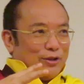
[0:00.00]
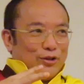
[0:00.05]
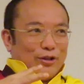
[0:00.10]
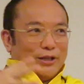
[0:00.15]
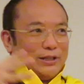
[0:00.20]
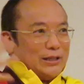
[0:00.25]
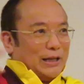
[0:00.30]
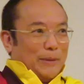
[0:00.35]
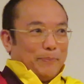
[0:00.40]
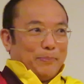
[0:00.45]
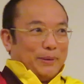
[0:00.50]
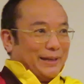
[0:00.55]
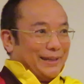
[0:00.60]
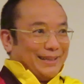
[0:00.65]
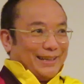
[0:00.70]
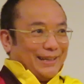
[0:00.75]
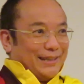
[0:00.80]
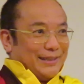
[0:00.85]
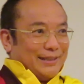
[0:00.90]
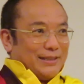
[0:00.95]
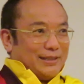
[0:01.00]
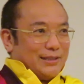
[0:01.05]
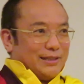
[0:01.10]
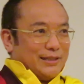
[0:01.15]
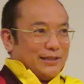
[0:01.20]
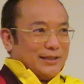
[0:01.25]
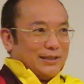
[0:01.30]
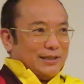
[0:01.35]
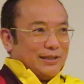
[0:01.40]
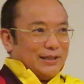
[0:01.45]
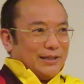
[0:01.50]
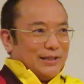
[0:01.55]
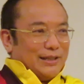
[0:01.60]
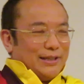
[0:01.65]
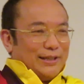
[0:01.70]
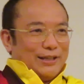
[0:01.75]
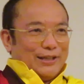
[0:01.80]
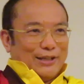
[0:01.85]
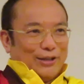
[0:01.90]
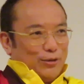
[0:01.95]
not abundant,
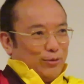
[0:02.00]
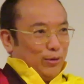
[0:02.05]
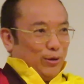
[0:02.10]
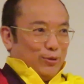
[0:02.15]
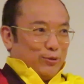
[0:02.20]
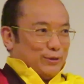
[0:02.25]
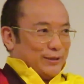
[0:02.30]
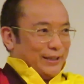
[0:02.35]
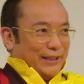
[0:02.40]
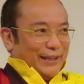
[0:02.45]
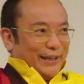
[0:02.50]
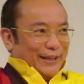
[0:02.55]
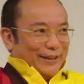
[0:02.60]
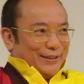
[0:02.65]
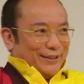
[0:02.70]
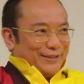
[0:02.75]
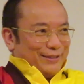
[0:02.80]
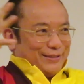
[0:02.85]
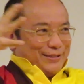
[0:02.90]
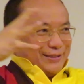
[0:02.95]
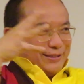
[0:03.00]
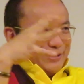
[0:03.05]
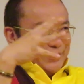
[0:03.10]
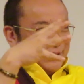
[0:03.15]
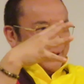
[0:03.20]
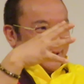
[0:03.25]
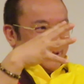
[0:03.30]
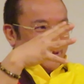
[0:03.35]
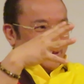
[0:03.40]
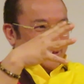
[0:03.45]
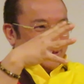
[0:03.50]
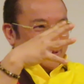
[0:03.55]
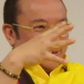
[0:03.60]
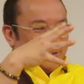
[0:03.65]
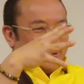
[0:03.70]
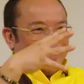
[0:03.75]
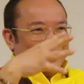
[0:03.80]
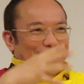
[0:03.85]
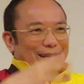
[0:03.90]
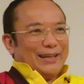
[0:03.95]
closing in, you
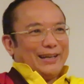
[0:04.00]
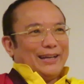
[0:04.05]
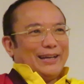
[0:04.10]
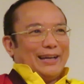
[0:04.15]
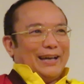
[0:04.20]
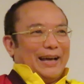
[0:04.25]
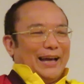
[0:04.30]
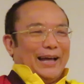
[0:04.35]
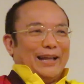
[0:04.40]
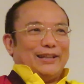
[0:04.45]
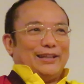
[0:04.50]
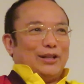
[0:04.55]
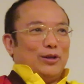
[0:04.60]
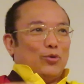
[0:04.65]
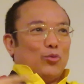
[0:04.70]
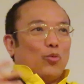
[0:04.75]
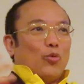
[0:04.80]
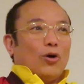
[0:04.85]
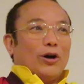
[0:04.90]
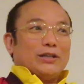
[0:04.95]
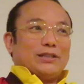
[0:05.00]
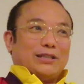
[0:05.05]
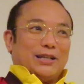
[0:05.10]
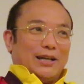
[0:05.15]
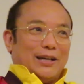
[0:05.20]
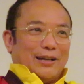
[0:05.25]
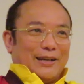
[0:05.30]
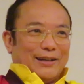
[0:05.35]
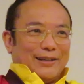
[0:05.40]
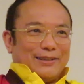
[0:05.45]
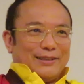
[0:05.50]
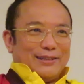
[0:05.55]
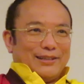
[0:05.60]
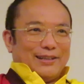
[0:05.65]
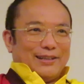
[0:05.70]
know. And then water,